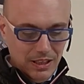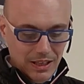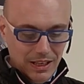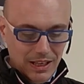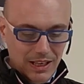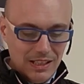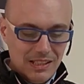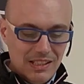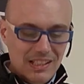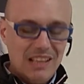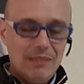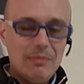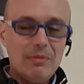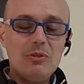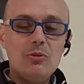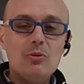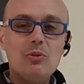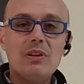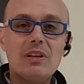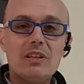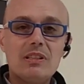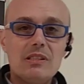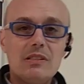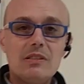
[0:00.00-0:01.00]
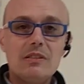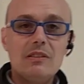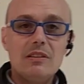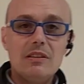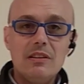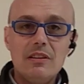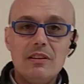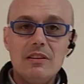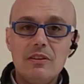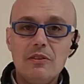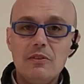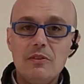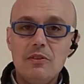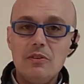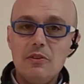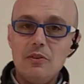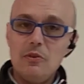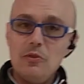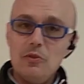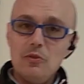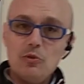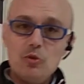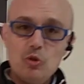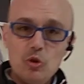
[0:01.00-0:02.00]
Last time it took us
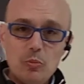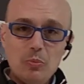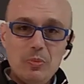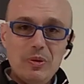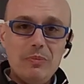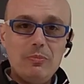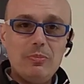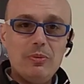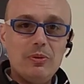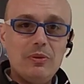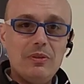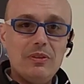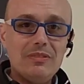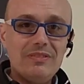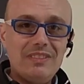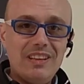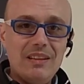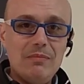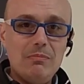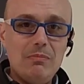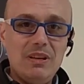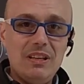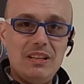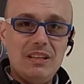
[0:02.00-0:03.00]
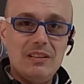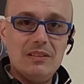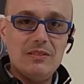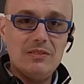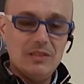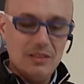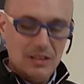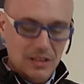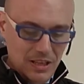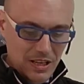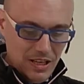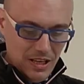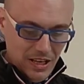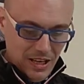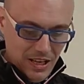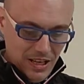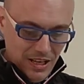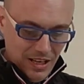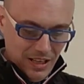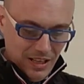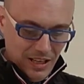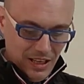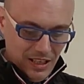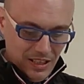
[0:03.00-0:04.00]
2 people, 10 minutes.
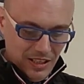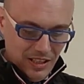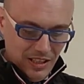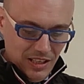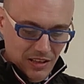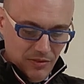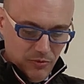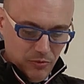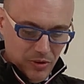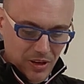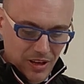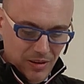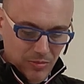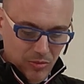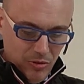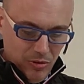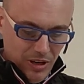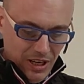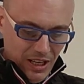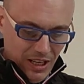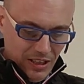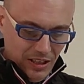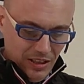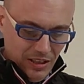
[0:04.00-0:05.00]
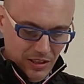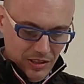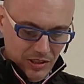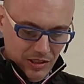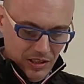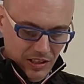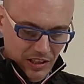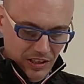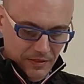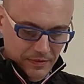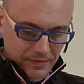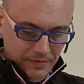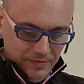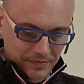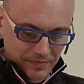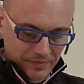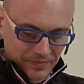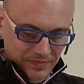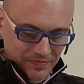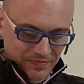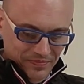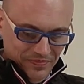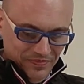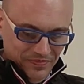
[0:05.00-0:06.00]
Let's see if we are more lucky this time.
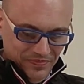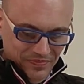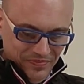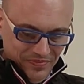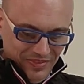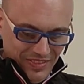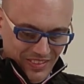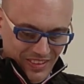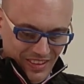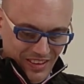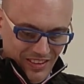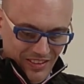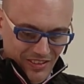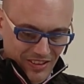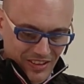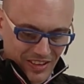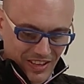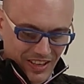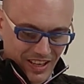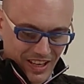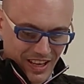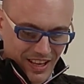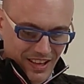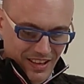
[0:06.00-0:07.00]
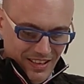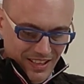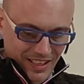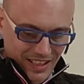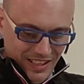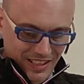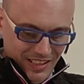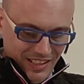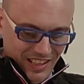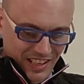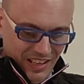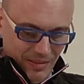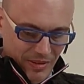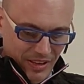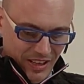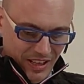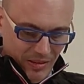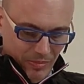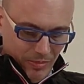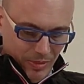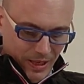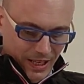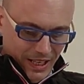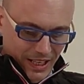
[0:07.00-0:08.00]
Okay, it's coming
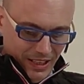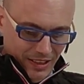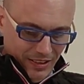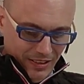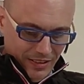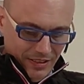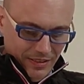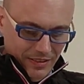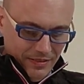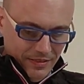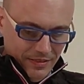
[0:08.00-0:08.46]
apart.